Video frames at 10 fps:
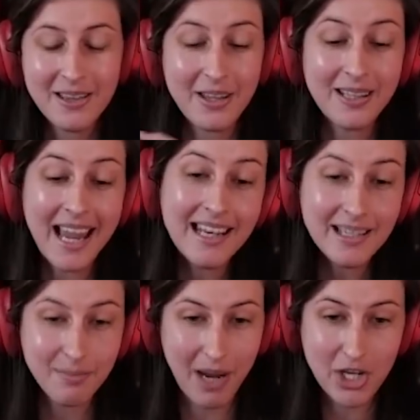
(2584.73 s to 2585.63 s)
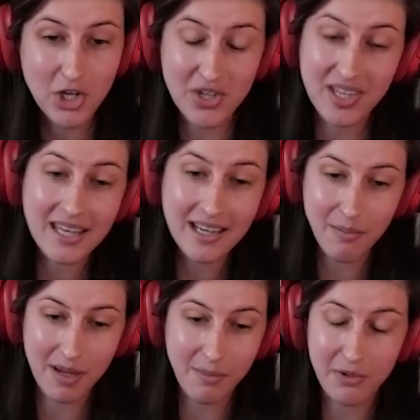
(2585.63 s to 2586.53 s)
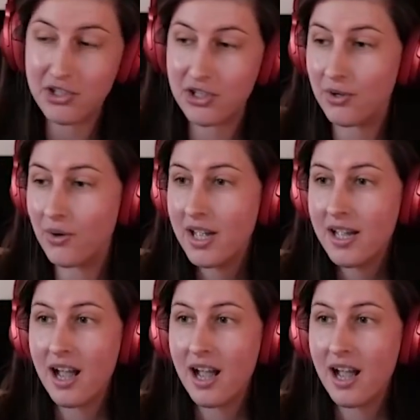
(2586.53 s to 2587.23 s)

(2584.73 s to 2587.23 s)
the landing page you're sending people to?